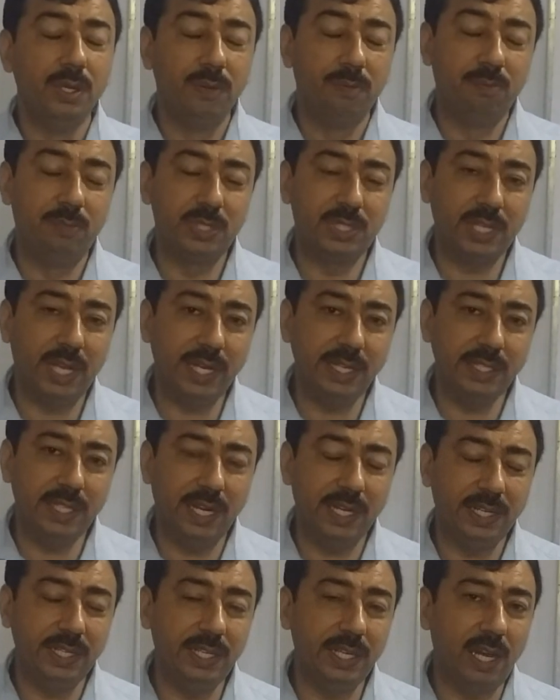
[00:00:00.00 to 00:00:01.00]
Besides
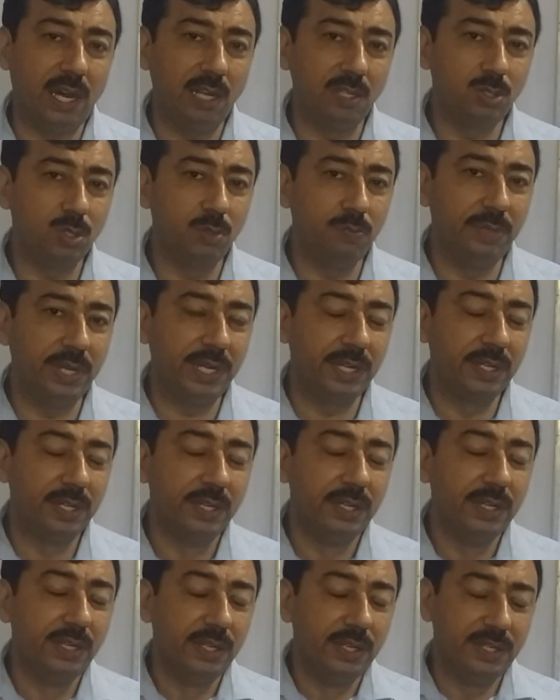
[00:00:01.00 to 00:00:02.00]
that, he also made
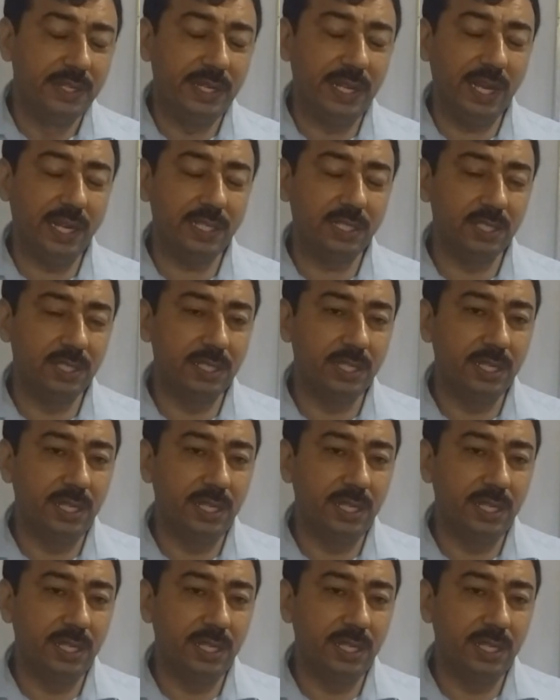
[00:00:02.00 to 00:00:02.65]
that